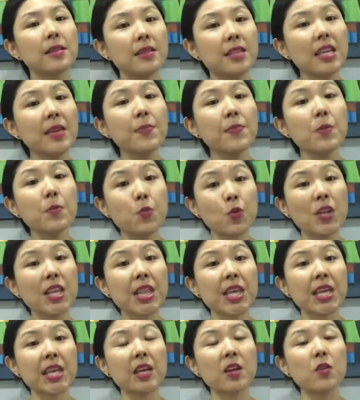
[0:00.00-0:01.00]
Deep
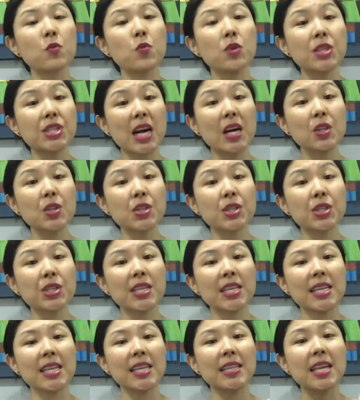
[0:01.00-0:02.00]
breathing
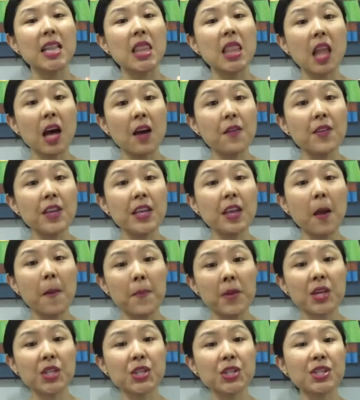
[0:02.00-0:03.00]
results in a loving
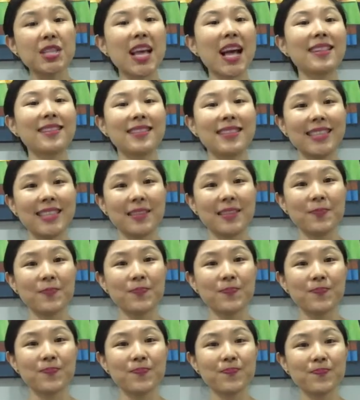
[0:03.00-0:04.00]
personality.
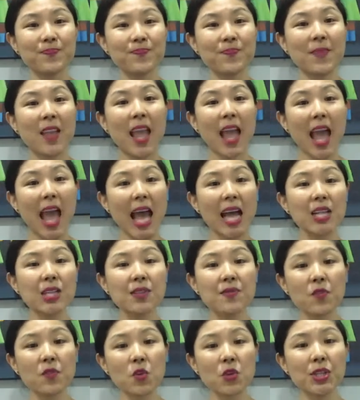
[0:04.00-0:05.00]
As
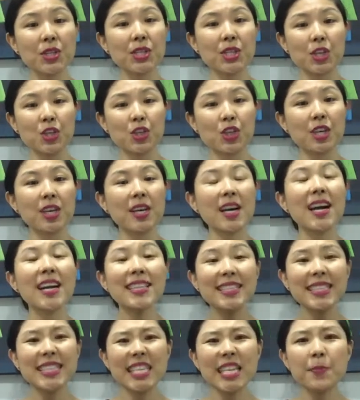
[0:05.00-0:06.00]
a voice teacher,
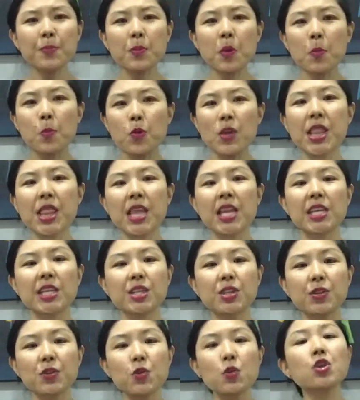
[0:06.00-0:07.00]
deep breathing
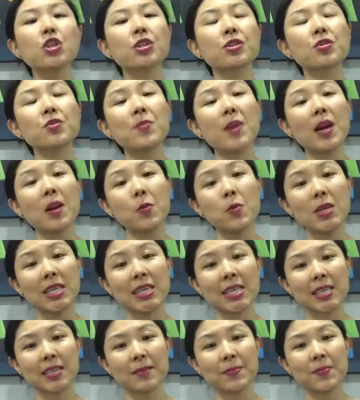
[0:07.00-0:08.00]
is crucial to my
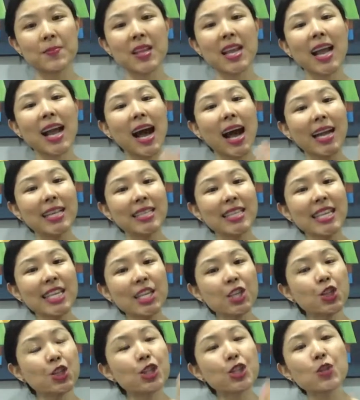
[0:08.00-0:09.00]
work. I
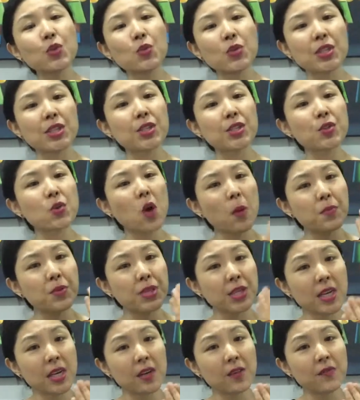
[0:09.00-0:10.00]
teach students to
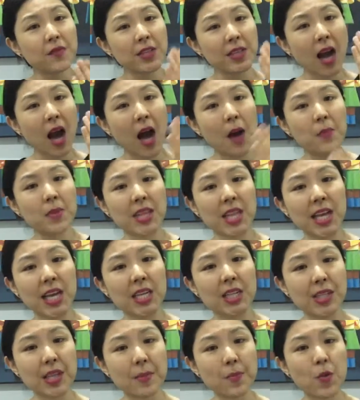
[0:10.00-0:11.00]
observe and
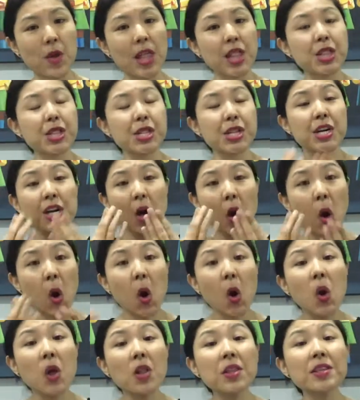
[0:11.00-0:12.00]
harmonize their breaths
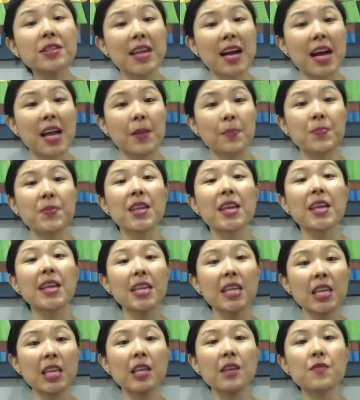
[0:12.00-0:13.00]
all the time,
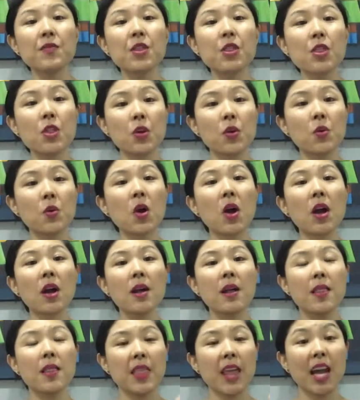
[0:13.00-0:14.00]
even though
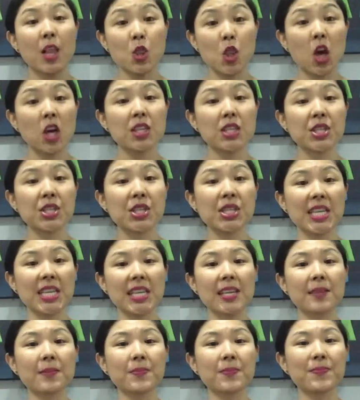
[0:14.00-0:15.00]
they are not
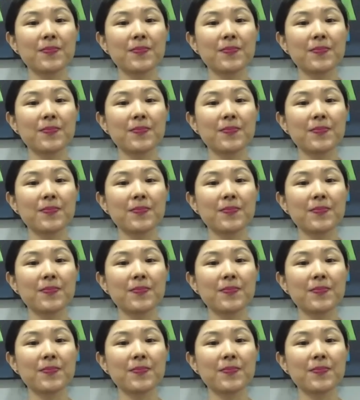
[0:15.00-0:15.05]
singing.